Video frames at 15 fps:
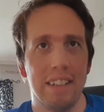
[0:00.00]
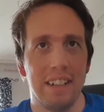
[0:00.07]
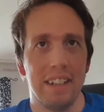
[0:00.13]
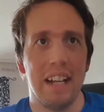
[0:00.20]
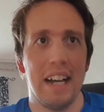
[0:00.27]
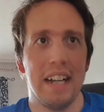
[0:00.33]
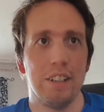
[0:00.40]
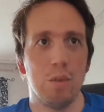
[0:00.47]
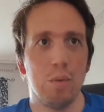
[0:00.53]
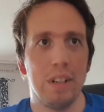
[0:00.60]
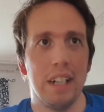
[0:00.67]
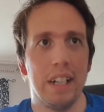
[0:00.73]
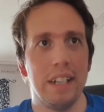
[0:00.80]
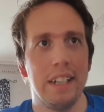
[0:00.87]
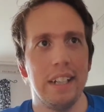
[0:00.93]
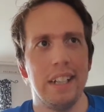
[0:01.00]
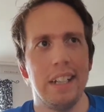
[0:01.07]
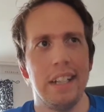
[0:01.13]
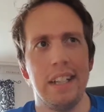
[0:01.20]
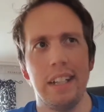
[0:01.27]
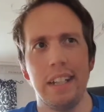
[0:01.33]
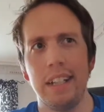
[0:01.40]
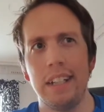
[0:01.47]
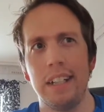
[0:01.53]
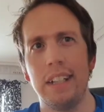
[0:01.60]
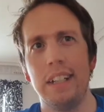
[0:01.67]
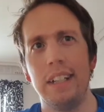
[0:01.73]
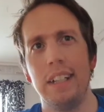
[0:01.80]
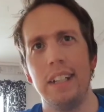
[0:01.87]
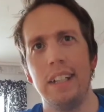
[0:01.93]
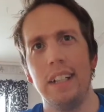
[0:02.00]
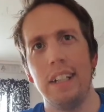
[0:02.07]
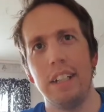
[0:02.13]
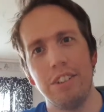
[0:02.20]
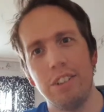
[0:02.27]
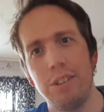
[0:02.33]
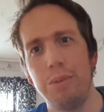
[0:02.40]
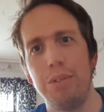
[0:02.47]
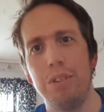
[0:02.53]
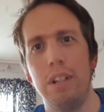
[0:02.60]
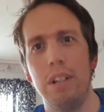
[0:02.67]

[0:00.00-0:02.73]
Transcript: than likes when I did a Susie